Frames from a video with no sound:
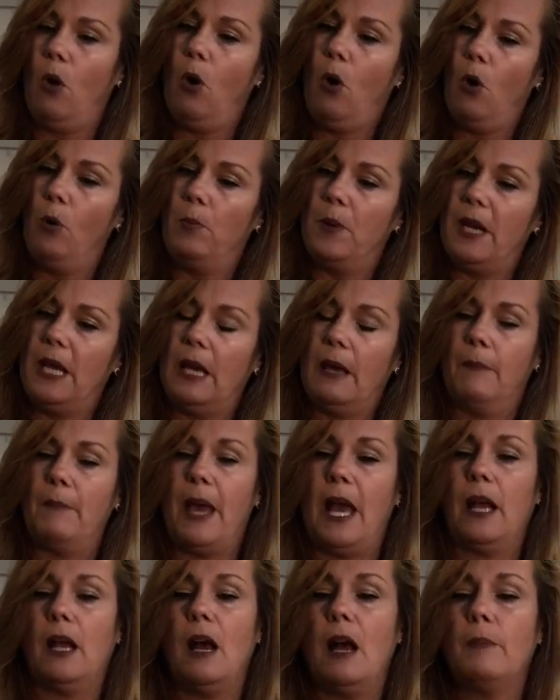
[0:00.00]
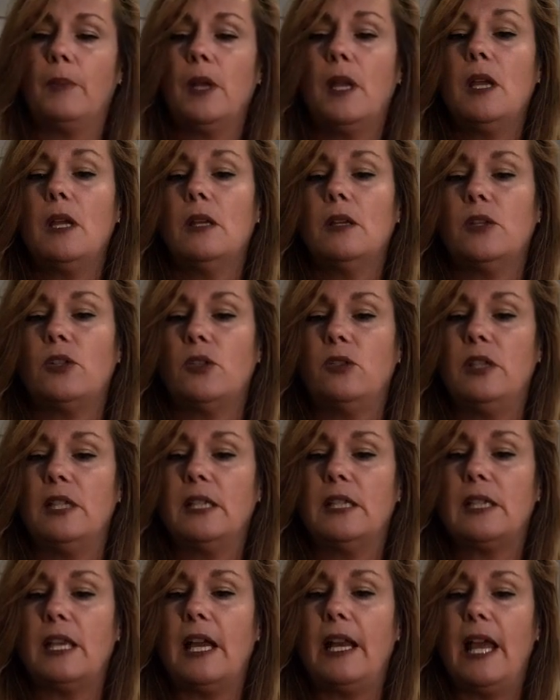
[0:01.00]
opening it back up. So
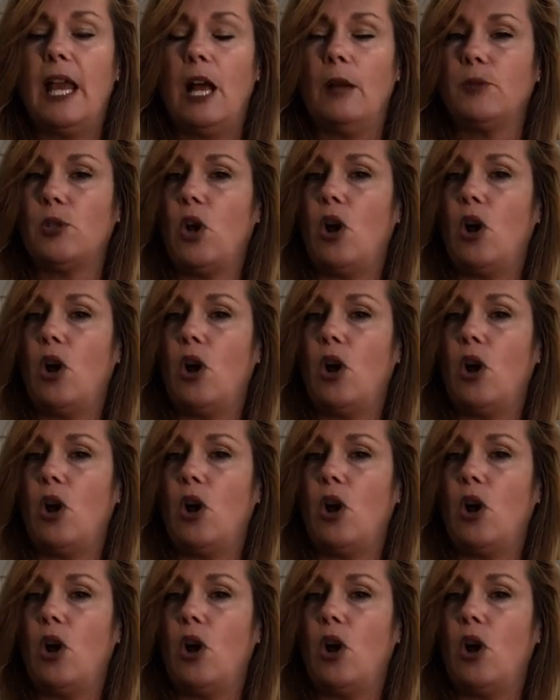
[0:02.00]
this kind of helps.